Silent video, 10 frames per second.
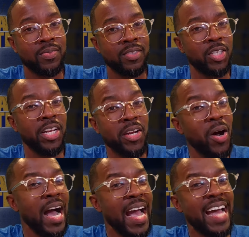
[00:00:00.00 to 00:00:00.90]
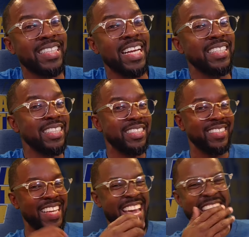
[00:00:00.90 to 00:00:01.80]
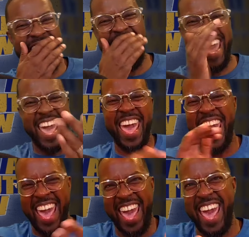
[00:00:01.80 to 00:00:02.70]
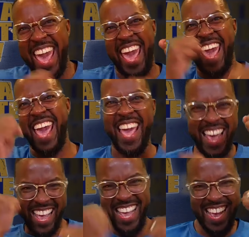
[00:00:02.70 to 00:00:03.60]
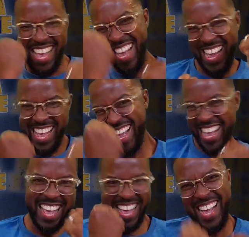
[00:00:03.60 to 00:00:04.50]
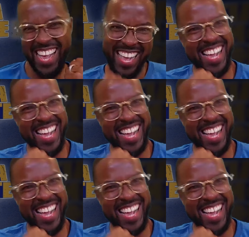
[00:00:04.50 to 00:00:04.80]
You didn't know I had that, did you? Yeah. Okay, all right. No, I'm gonna have to go fact check.